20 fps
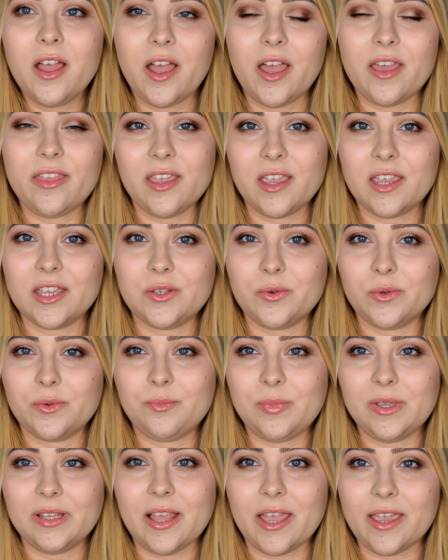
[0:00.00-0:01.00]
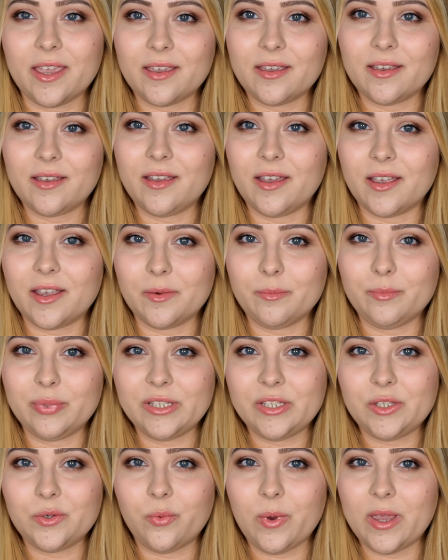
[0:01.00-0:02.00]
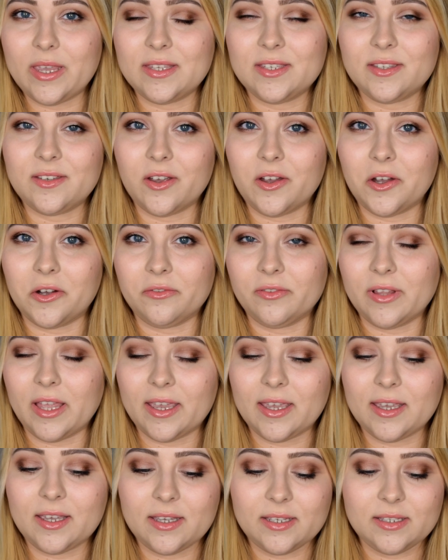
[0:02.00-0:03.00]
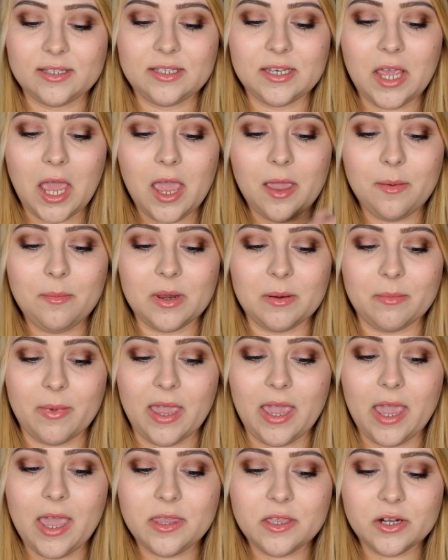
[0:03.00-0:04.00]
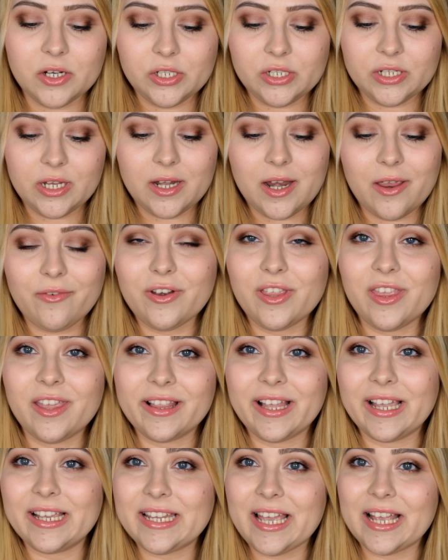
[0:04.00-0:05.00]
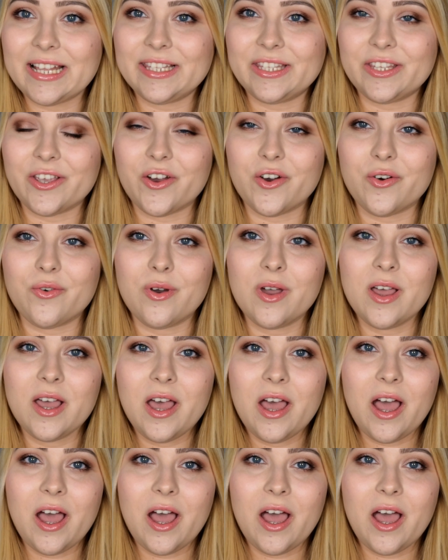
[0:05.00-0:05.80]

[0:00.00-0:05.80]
I think it would be like a complete waste of like time and my energy and everything like that, so